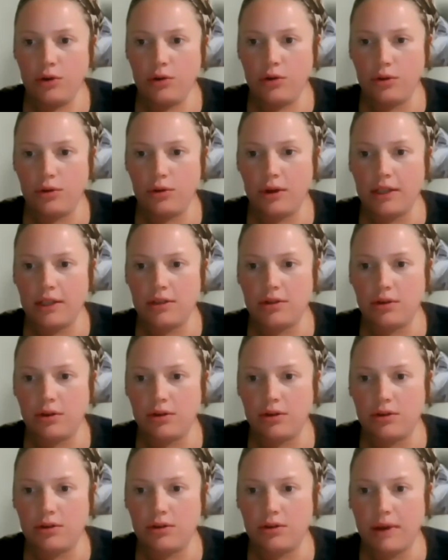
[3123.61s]
Who do I
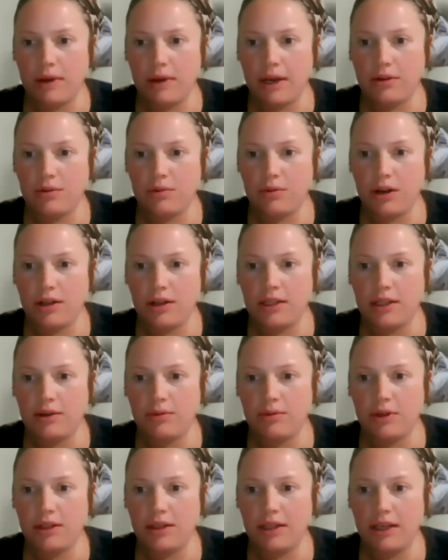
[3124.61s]
talk to about what
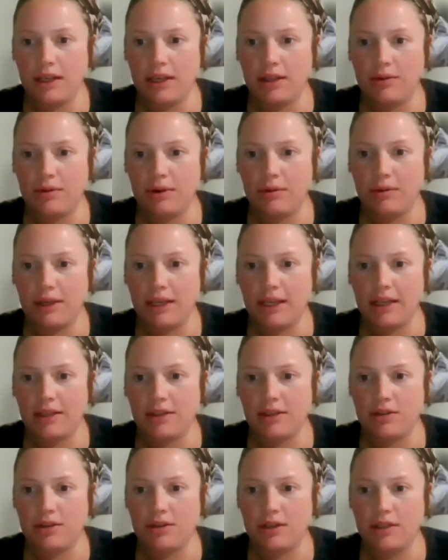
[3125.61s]
he would need when we
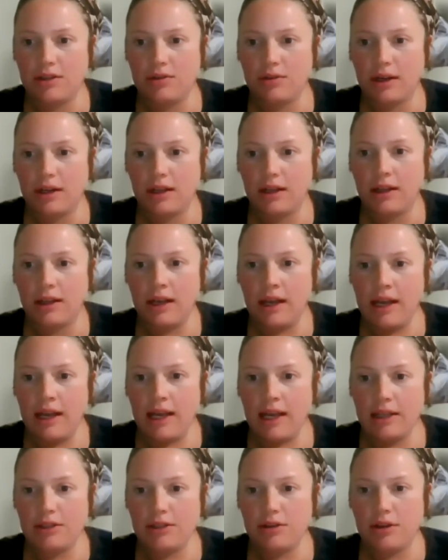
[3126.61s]
get to Israel
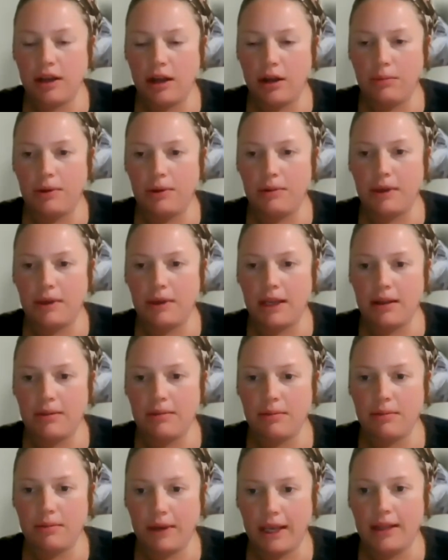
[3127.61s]
and to help him get
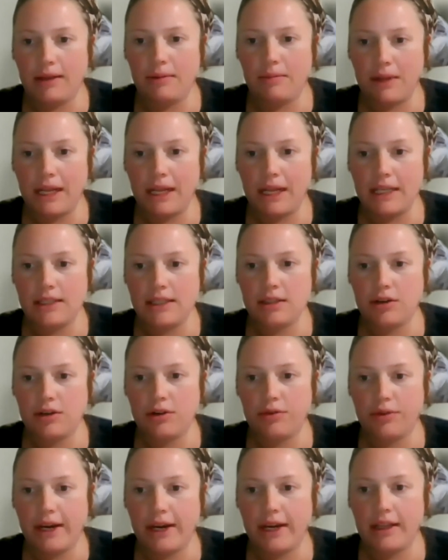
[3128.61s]
him placed
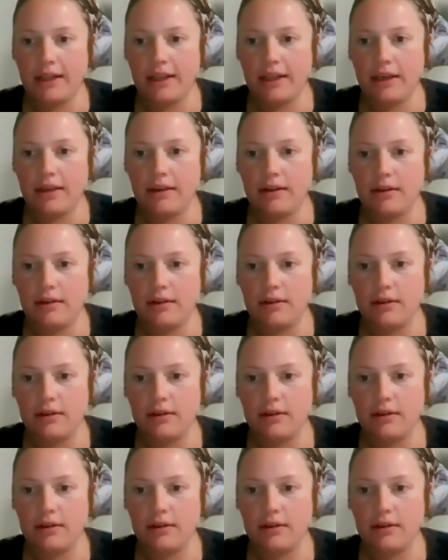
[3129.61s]
correctly?